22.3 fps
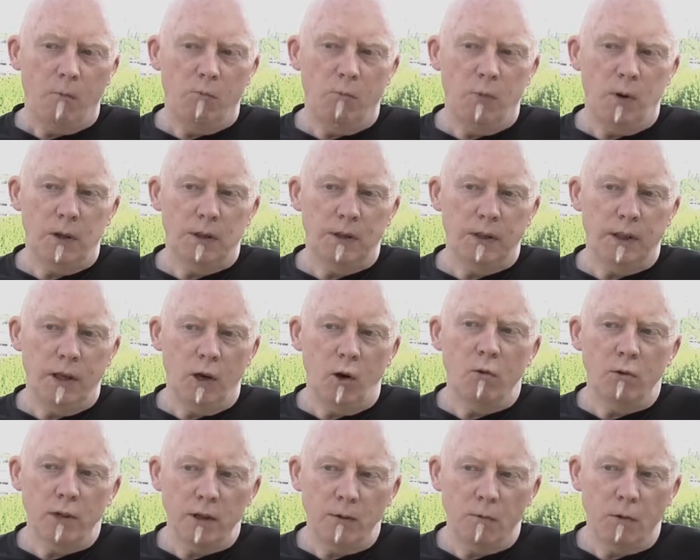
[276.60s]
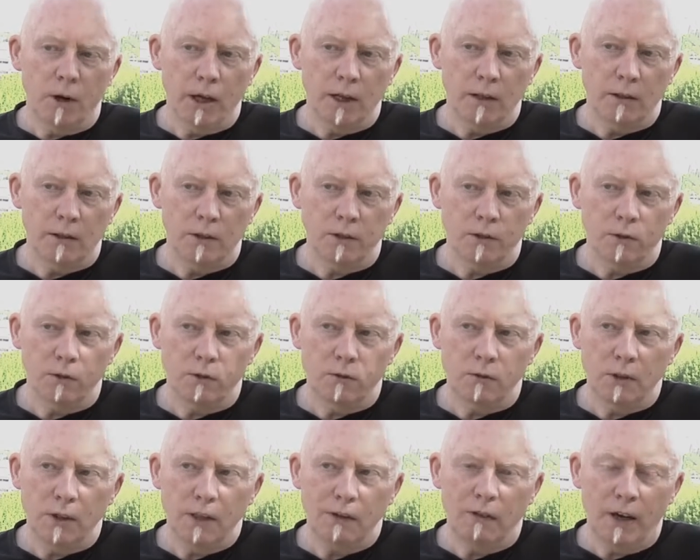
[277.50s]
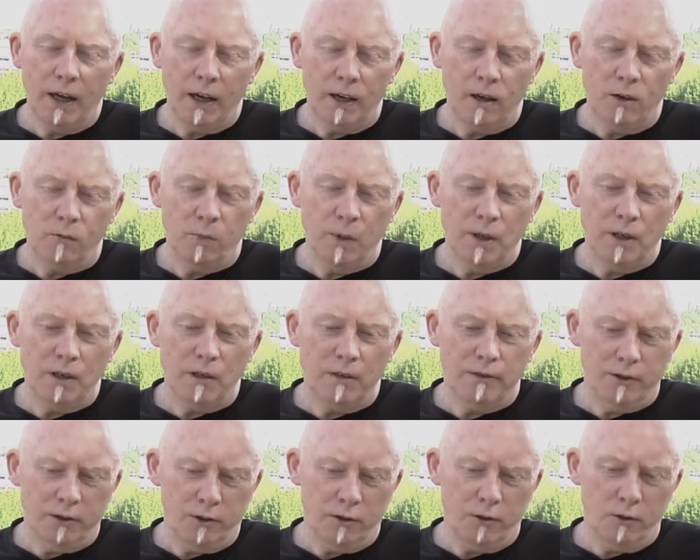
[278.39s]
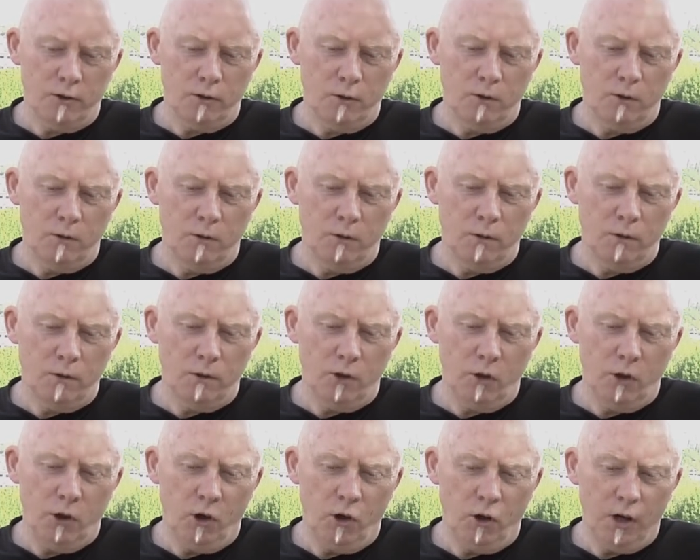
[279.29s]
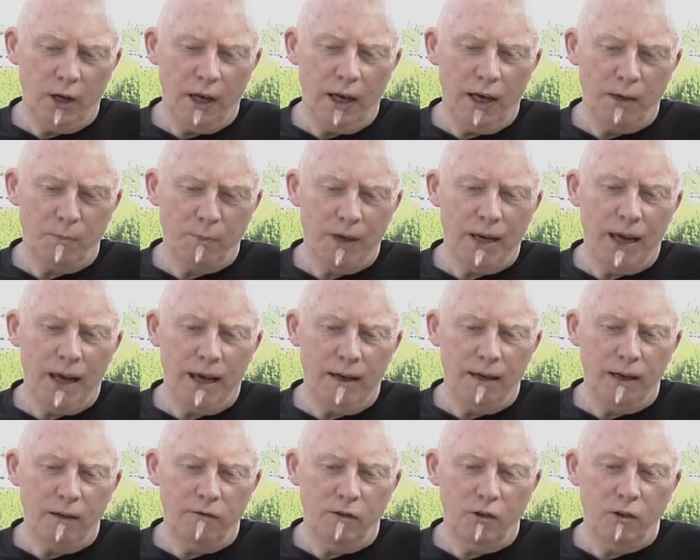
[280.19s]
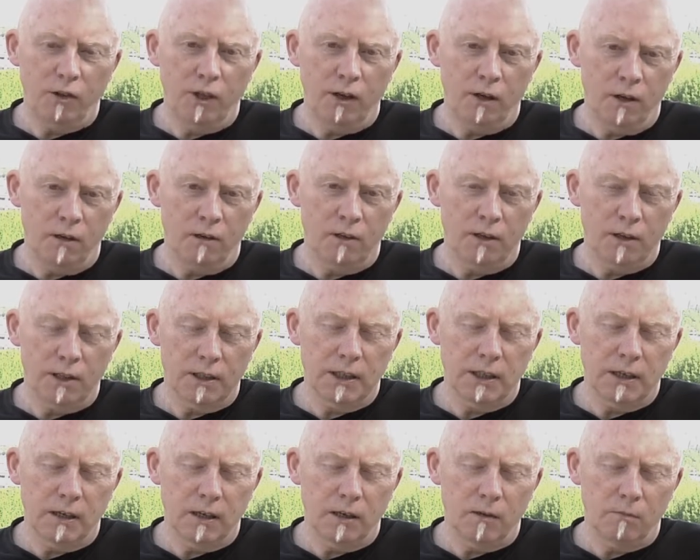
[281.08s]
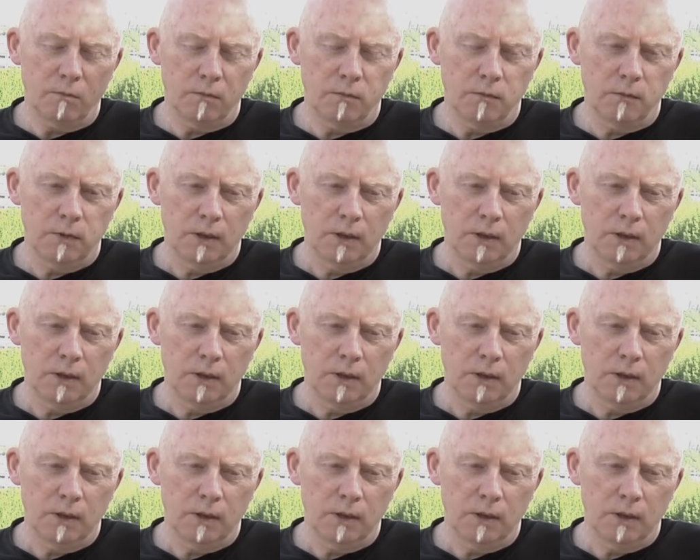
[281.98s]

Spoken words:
But the only way to develop is to look at planning for the longer term